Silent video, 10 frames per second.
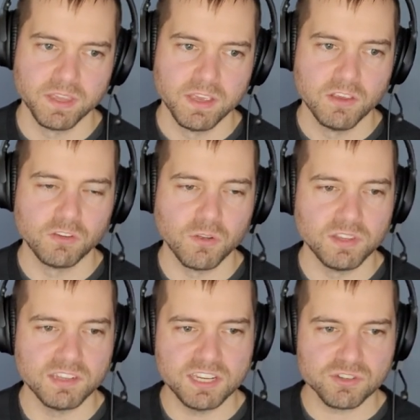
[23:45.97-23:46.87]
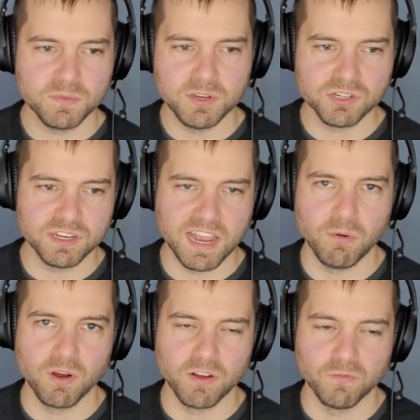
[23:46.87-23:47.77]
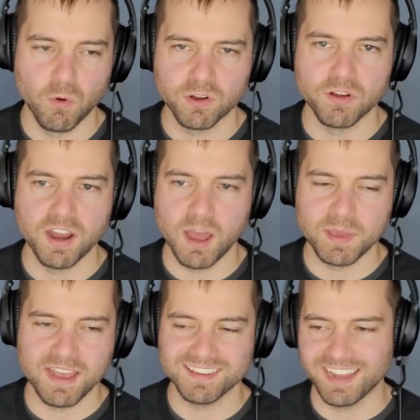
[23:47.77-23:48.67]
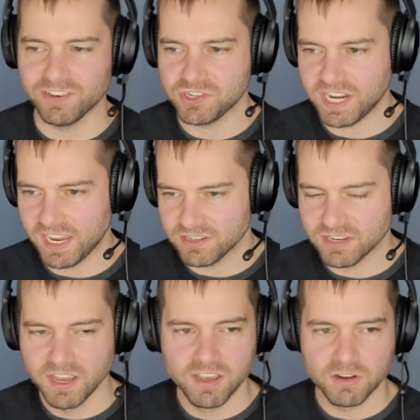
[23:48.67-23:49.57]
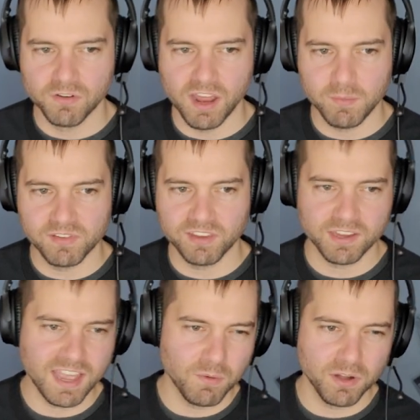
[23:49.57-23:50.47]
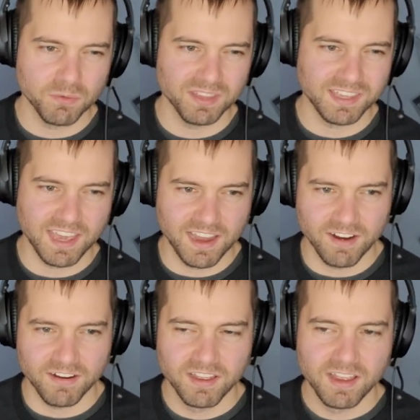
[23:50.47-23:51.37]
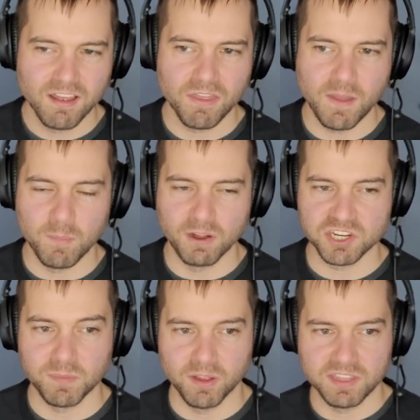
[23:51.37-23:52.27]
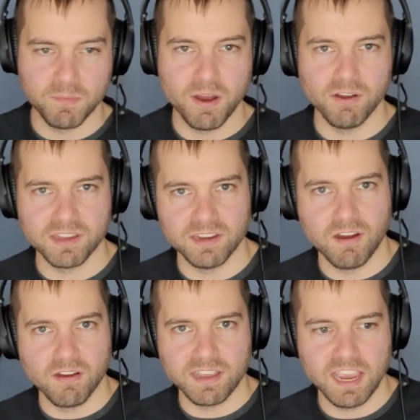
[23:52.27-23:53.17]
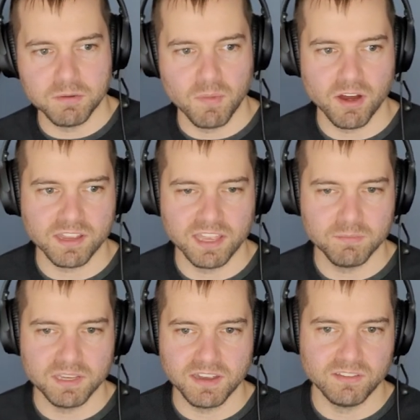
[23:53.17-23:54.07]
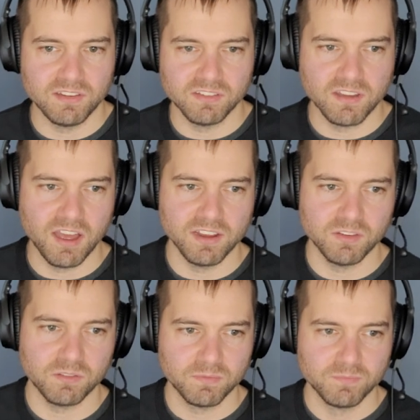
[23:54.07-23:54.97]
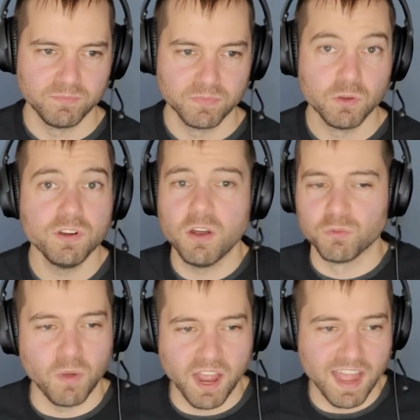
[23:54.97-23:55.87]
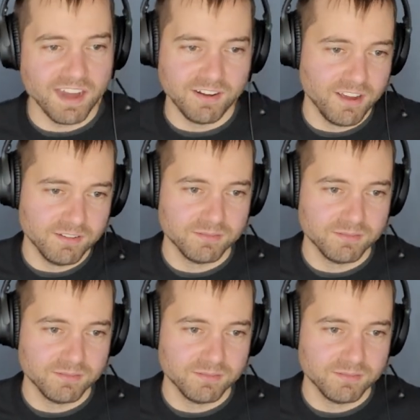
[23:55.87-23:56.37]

So the distribution network for Konami has kind of changed. Konami's like, yeah, we don't really care that much about the American arcade market because it's not as... Who knows why? I don't know.